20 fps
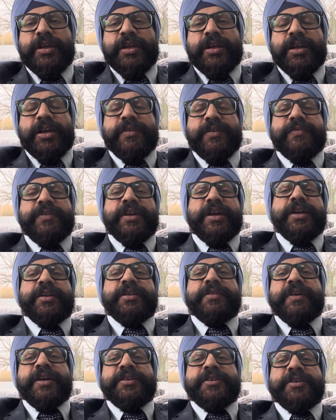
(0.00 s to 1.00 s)
and we had
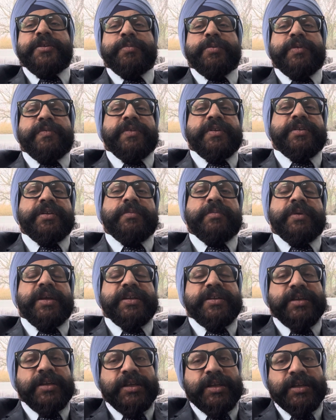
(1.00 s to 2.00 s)
invited Professor
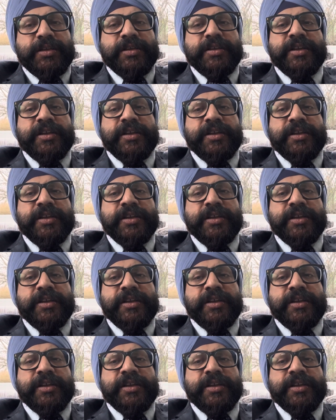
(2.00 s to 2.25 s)
Michael Henin,